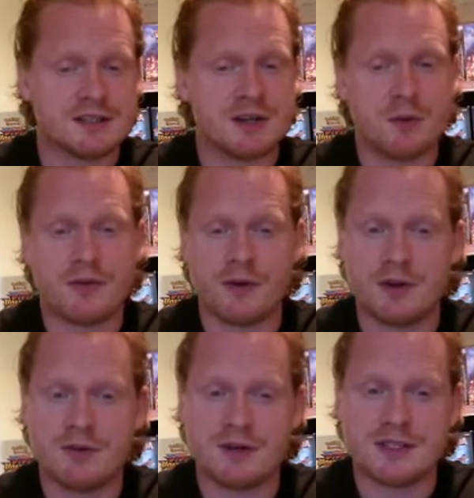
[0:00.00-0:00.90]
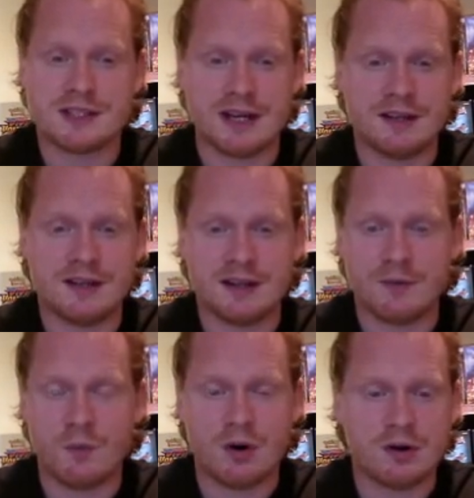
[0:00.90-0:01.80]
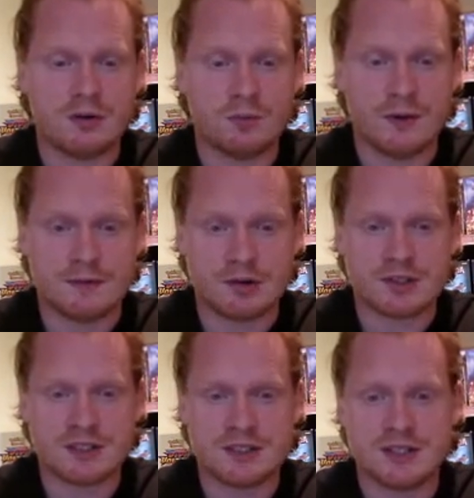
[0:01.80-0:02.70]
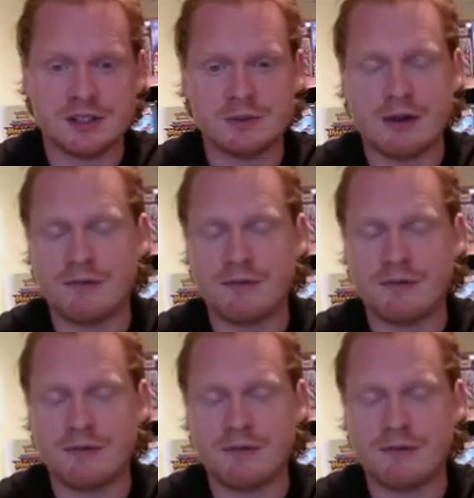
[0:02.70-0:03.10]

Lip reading: So Thunderous 1 with Crushing 2.